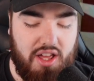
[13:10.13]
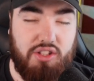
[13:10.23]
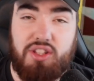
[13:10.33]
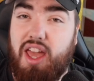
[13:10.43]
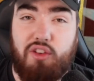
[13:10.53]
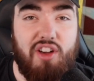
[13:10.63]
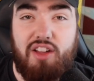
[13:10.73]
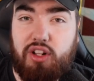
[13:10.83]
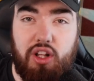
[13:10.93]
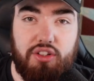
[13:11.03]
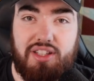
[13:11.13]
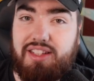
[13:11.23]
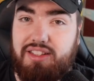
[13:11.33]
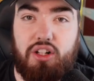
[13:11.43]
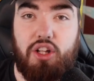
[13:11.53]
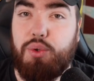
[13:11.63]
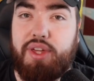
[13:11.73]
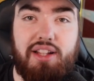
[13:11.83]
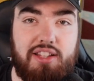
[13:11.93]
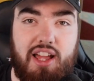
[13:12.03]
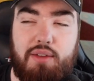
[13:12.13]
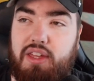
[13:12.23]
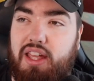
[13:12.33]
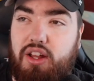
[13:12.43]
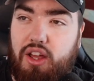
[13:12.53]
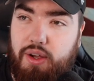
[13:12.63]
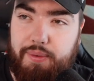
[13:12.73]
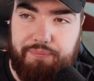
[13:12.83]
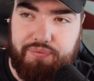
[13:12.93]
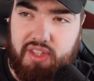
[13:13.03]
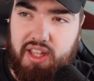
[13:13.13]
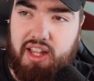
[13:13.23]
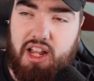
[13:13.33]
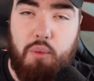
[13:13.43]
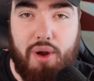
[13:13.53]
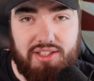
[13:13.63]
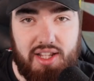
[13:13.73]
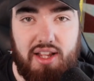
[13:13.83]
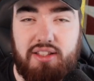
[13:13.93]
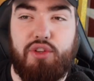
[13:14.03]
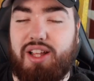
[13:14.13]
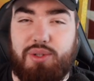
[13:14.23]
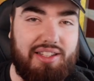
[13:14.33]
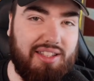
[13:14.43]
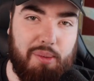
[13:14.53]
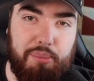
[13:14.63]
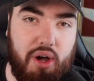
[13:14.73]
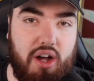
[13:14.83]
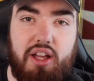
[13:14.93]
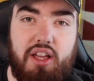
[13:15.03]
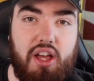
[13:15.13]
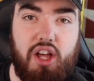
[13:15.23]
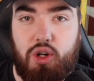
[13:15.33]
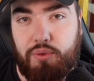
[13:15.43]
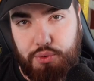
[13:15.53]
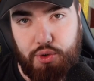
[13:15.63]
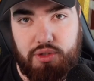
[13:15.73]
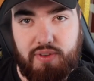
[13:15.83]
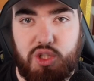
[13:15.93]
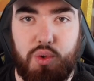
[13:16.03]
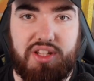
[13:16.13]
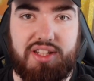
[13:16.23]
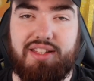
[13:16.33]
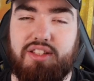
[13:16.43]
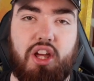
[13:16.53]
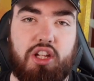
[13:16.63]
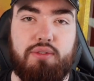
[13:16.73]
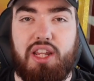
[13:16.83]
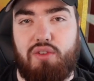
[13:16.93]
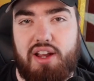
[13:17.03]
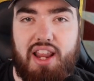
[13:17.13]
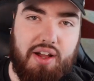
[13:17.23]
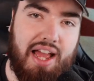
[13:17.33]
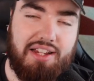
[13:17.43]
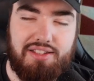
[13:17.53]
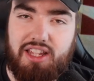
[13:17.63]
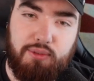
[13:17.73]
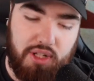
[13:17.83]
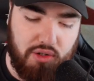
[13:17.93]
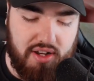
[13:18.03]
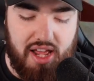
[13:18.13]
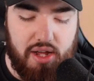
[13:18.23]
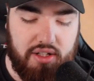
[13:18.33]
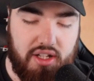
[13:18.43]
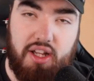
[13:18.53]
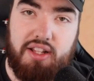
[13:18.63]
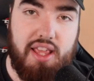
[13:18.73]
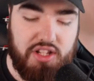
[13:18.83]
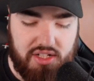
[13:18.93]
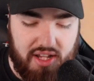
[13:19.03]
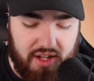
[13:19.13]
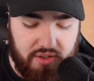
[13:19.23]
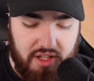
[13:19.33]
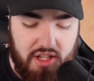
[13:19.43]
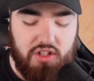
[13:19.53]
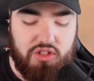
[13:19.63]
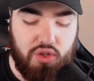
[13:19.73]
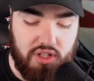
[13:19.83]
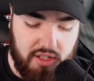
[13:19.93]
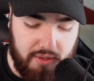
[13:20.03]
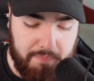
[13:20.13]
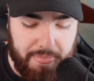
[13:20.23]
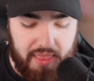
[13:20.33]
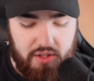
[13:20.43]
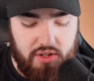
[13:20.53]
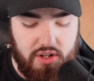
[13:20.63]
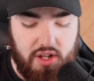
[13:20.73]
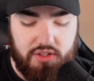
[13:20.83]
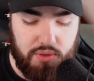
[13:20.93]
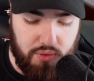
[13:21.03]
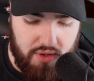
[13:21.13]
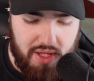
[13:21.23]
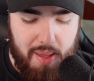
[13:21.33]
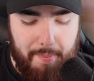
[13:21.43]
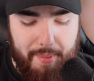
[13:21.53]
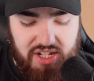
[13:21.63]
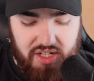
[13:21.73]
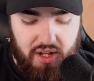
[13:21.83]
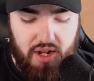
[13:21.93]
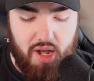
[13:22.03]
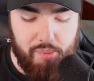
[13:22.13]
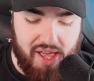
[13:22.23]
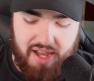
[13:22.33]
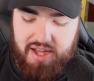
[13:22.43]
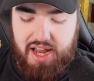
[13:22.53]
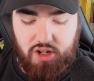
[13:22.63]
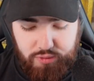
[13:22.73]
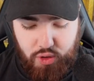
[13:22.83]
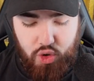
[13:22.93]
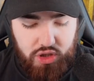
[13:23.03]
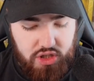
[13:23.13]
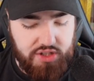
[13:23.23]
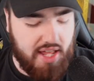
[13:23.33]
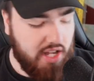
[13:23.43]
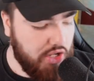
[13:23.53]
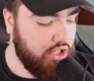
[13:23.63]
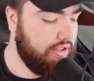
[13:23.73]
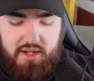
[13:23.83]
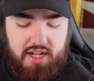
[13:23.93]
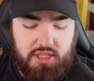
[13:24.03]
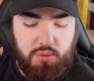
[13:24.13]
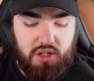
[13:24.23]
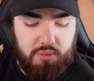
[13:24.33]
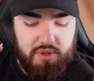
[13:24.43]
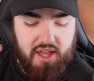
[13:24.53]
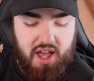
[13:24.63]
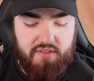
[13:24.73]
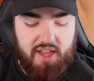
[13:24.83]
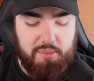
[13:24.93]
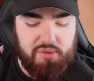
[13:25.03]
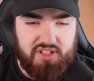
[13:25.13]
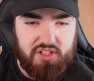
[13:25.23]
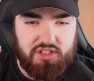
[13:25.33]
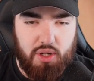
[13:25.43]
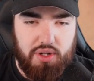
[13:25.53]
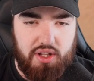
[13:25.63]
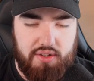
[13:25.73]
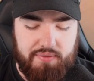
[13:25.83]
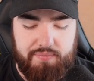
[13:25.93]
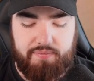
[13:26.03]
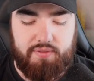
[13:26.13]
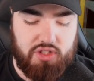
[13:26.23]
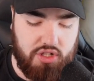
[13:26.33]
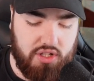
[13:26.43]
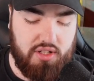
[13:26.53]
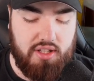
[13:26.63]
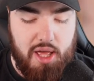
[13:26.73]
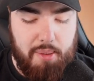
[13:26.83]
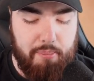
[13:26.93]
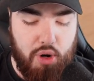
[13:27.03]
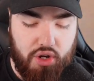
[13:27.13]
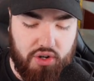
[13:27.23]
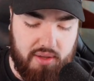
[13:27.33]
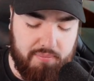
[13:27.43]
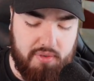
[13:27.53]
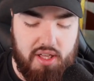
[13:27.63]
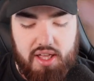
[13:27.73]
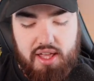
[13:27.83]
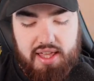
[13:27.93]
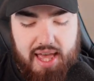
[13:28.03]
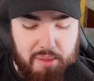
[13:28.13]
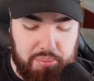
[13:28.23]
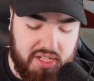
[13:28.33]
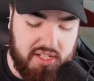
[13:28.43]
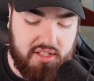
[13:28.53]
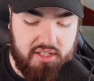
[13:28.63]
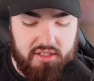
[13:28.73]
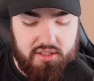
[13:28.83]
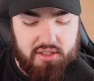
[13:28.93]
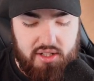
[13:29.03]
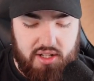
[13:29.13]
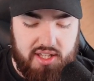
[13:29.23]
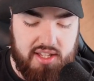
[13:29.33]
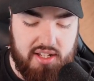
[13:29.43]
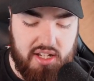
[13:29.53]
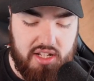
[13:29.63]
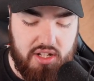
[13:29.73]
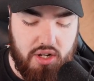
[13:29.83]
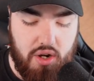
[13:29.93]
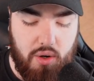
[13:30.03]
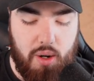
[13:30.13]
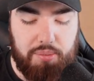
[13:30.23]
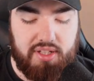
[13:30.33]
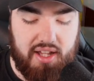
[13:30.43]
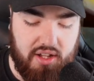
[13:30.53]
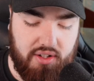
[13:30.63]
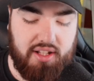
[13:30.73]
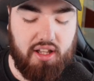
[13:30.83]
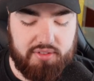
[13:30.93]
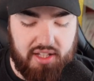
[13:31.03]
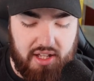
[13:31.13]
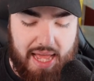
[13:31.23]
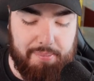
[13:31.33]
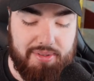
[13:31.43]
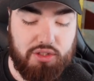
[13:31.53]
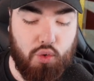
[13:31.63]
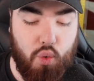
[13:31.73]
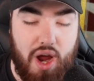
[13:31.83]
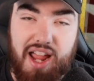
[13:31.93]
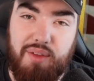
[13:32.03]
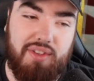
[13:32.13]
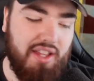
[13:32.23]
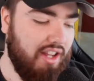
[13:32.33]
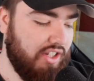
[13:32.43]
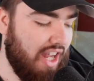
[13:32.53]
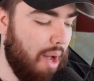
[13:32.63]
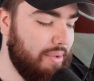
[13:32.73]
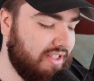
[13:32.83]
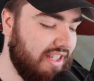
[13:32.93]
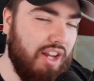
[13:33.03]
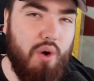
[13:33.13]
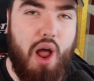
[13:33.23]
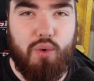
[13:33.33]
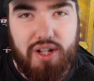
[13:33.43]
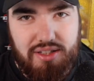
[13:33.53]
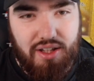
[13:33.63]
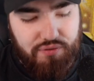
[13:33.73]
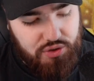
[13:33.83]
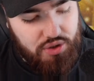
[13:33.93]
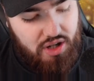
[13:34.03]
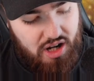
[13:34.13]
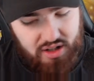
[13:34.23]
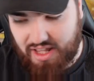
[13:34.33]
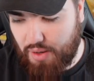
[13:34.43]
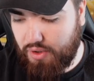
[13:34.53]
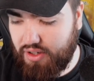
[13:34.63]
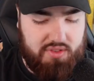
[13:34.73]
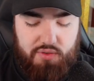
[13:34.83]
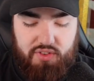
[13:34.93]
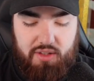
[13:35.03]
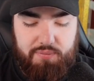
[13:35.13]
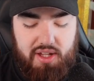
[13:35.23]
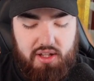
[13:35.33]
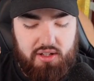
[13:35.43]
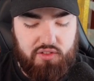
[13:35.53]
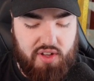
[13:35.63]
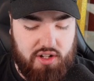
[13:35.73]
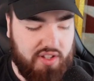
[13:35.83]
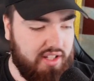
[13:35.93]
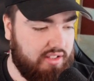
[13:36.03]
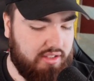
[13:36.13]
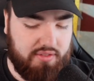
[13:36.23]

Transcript: So yeah, 5 o'clock to 6 o'clock UK time in on Wednesdays. If you guys would like to take part, come through to my Twitch. It's a community raid hour, hashtag community raid hour, and yeah, check that out. Stunky, Natu, Magikarp, and a double colorless energy. Next one, we have a Professor Sonia, Morgrem, Applin, Helioptile, and Mr. Rhyme. Shout out Mr. Hero Arita for doing the art on that one. Definitely a big fan of his.